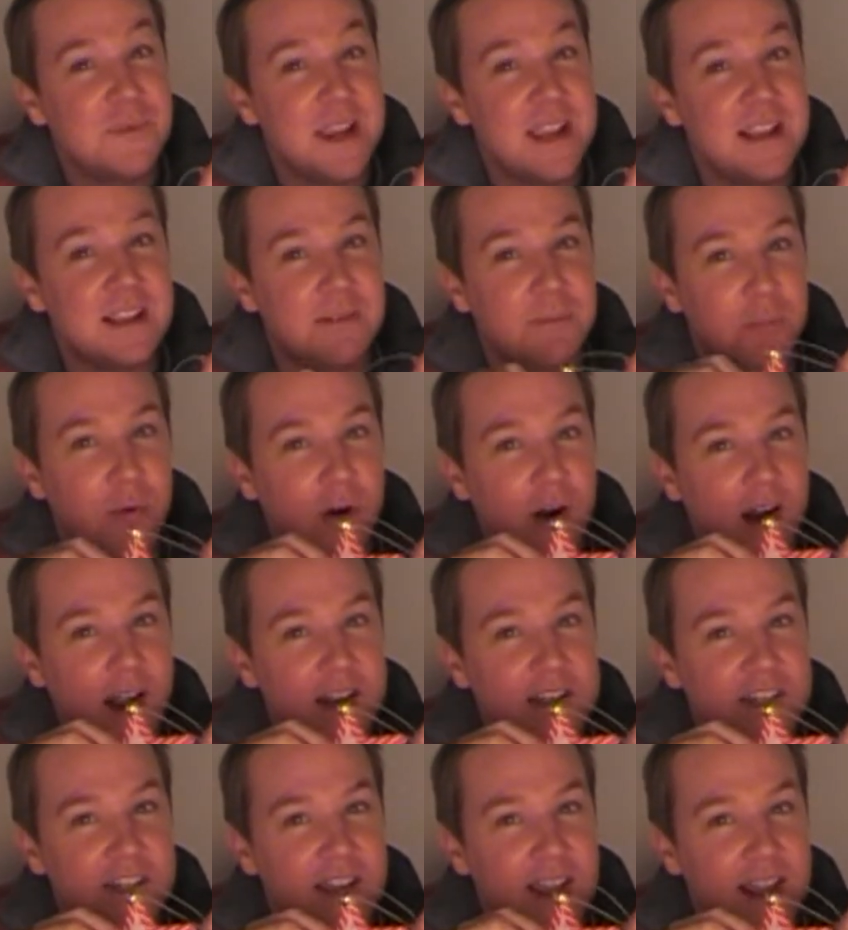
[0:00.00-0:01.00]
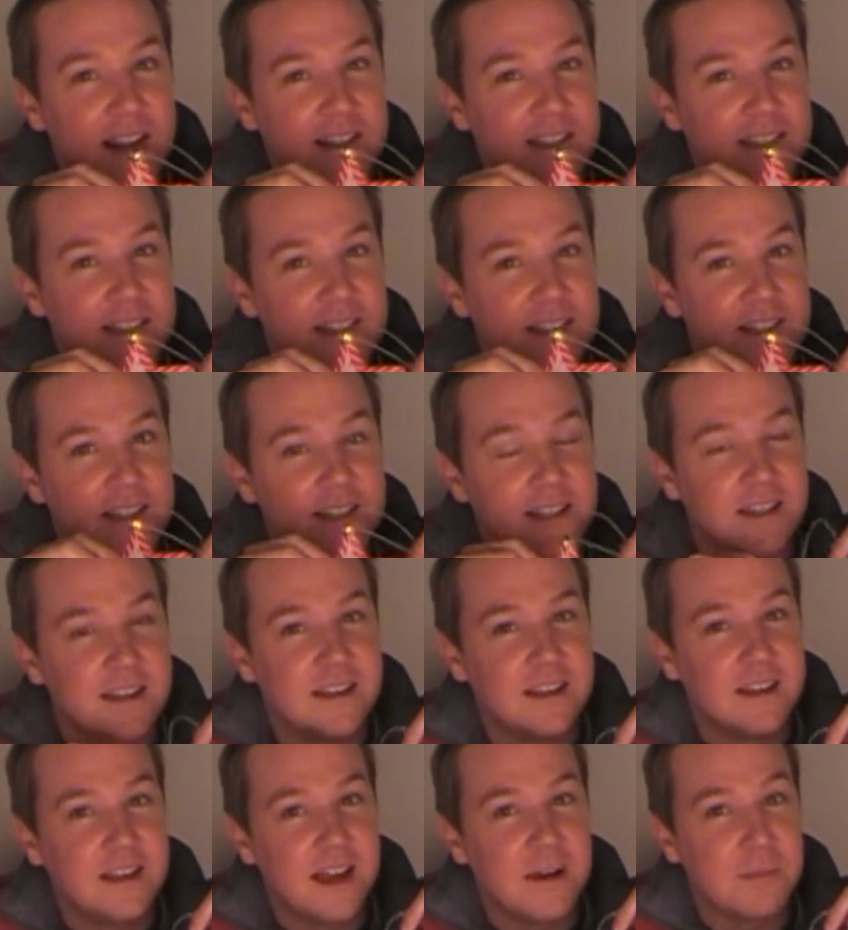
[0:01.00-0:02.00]
week project,
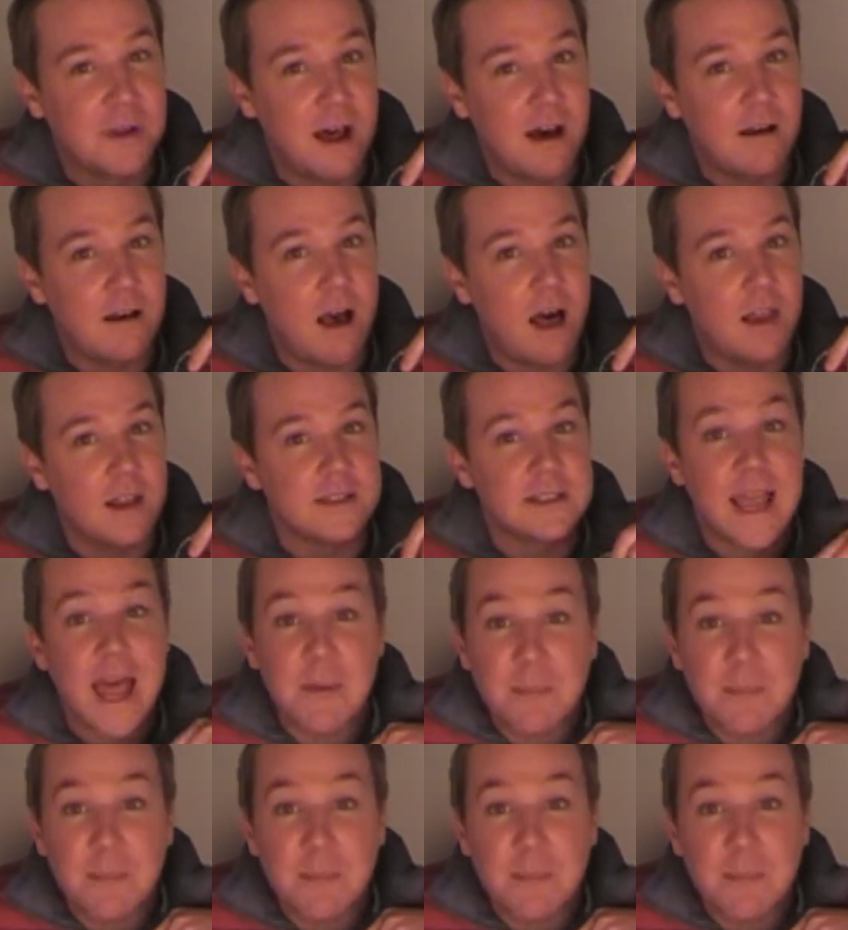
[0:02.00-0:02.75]
I'm Kyle Collins.